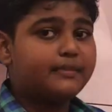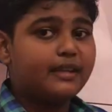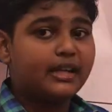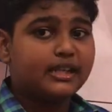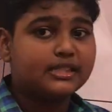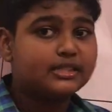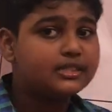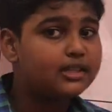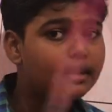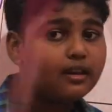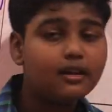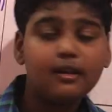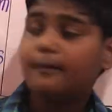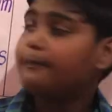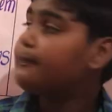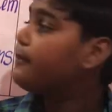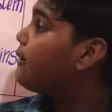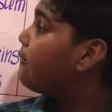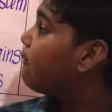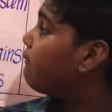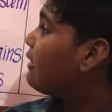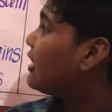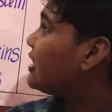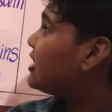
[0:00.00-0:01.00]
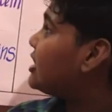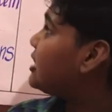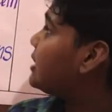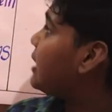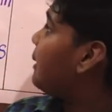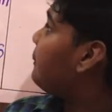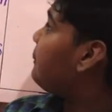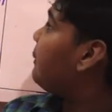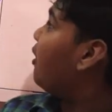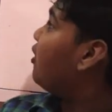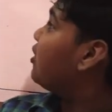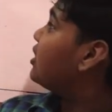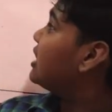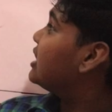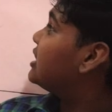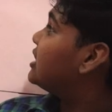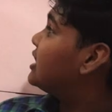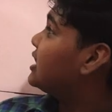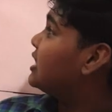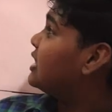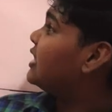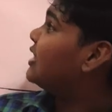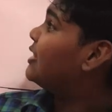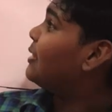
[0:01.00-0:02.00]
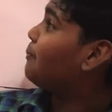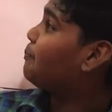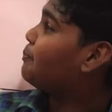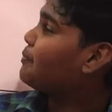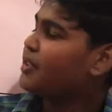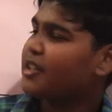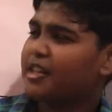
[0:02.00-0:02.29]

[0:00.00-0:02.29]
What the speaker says: That's the Western Mountain System.